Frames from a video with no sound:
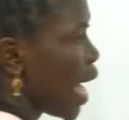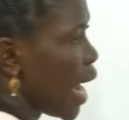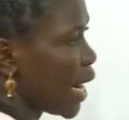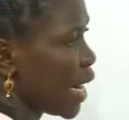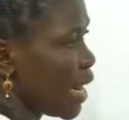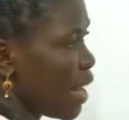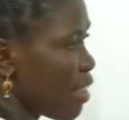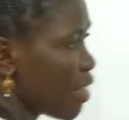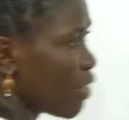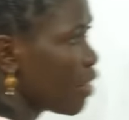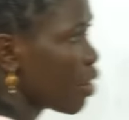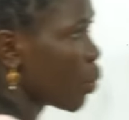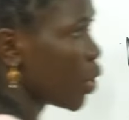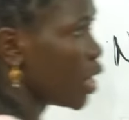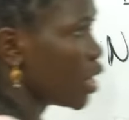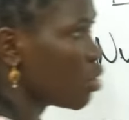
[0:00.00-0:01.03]
And another
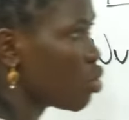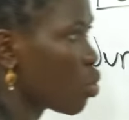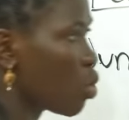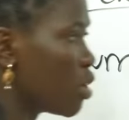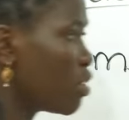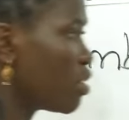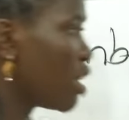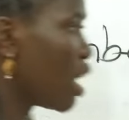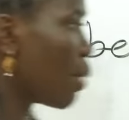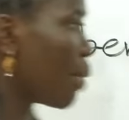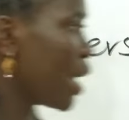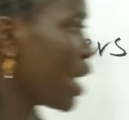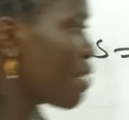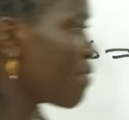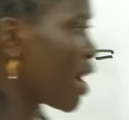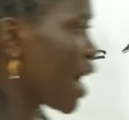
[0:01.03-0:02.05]
thing we need to consider
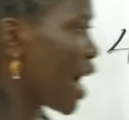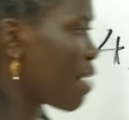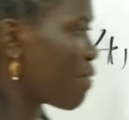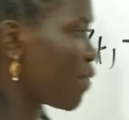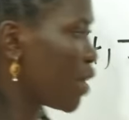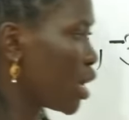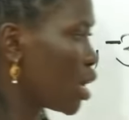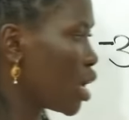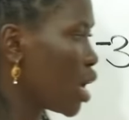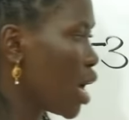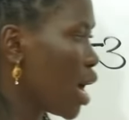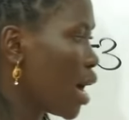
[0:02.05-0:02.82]
whenever having